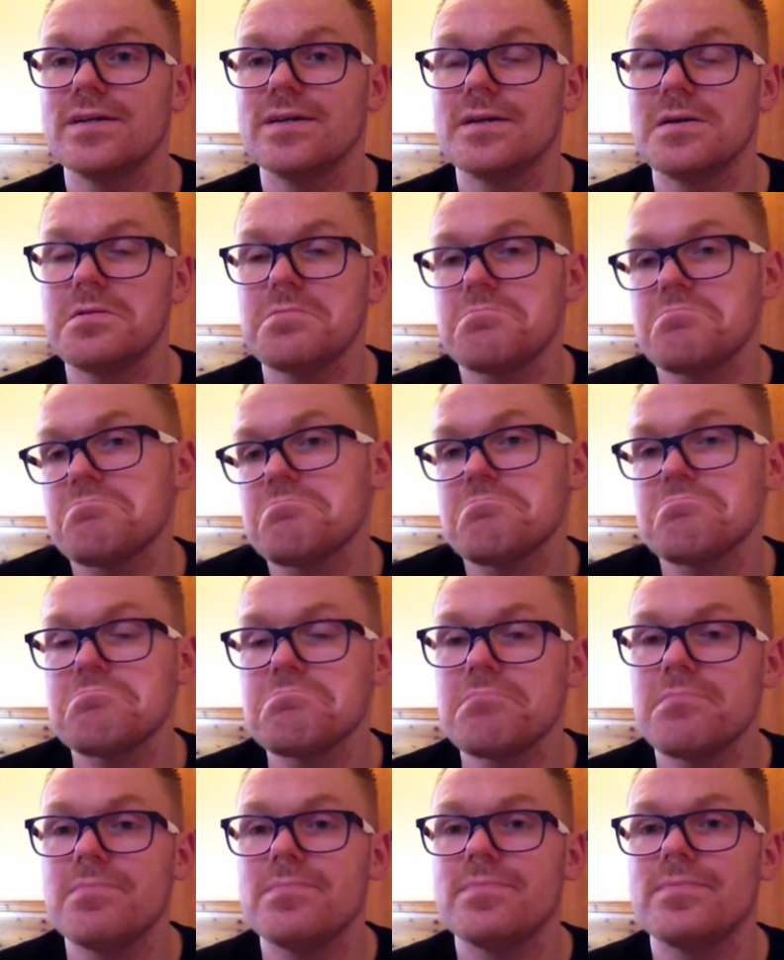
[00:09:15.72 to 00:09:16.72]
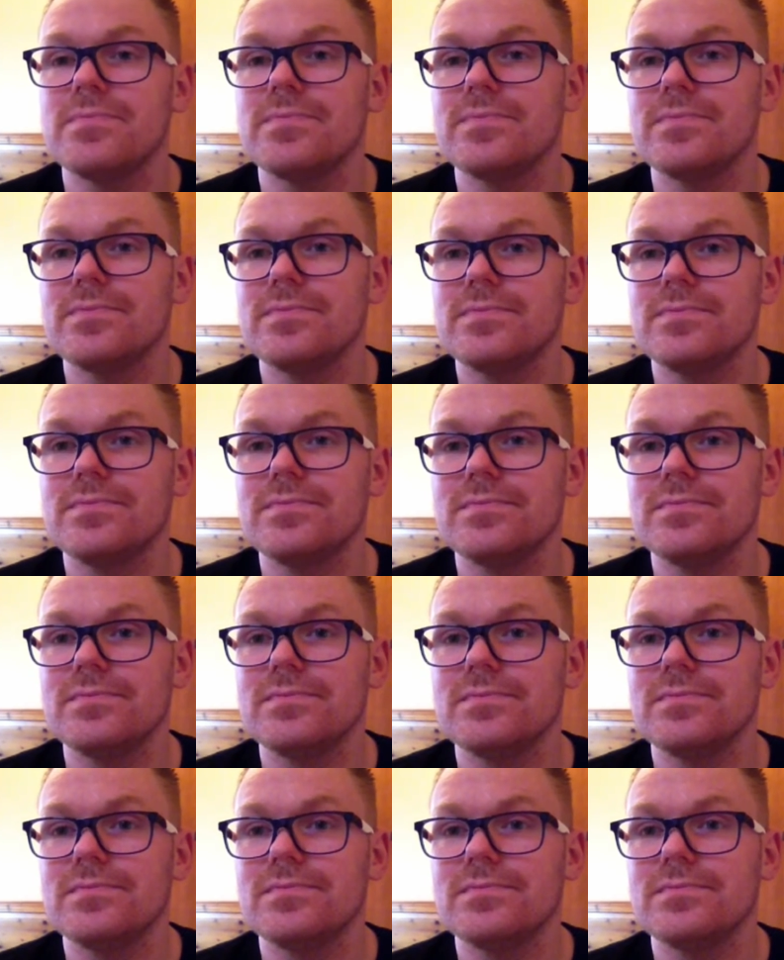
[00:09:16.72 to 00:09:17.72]

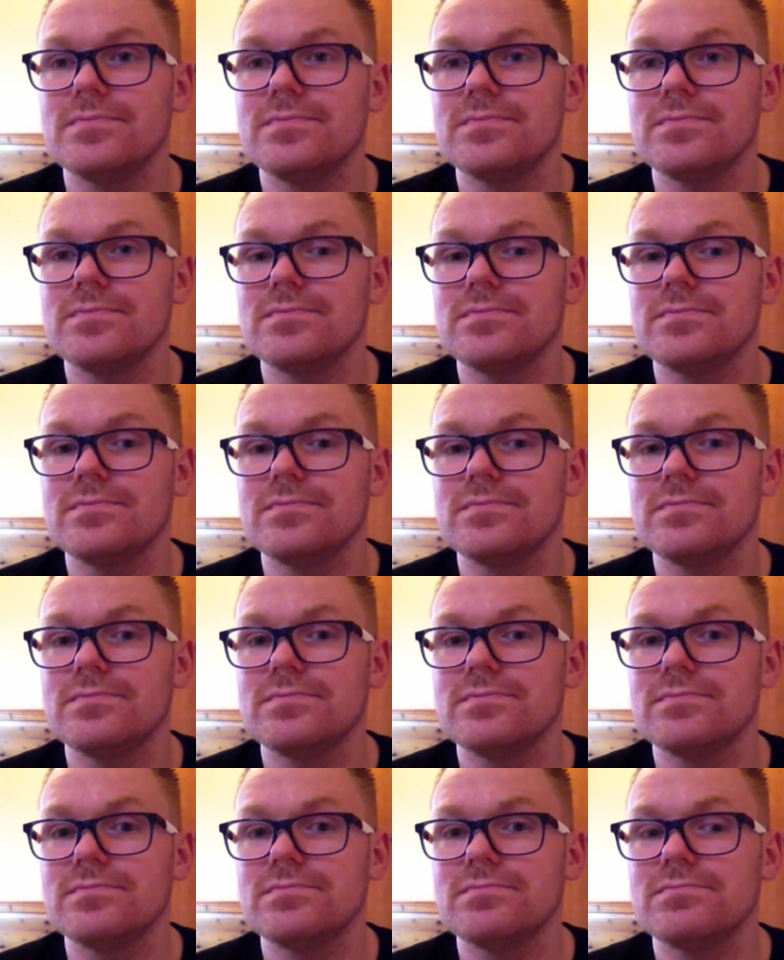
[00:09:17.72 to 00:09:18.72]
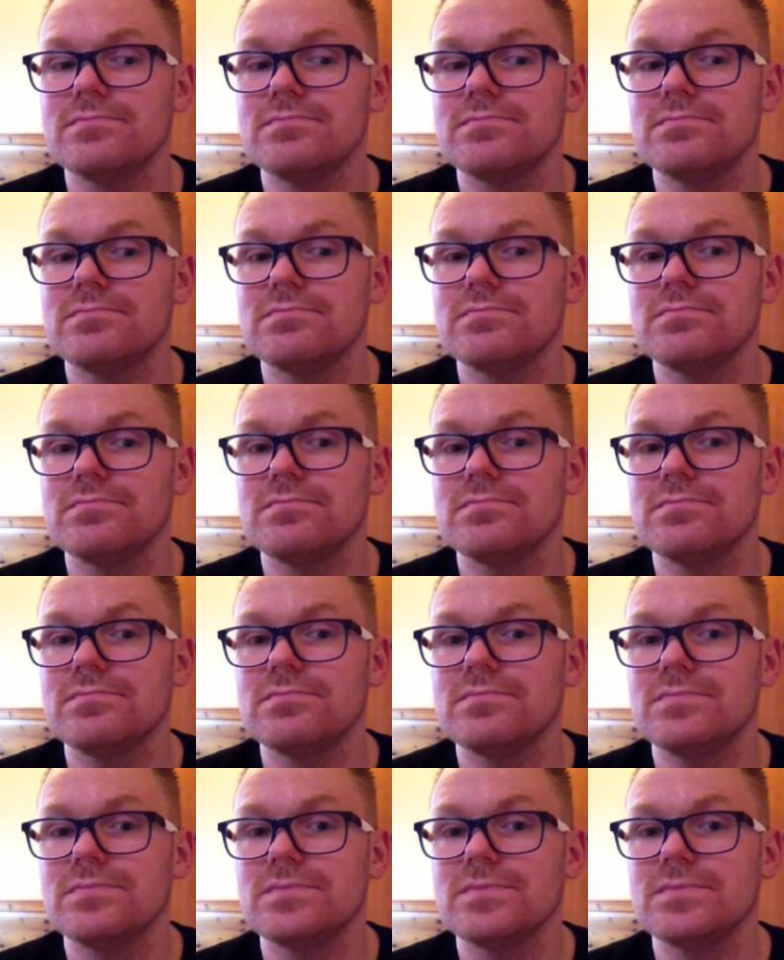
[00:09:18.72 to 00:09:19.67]
[no speech]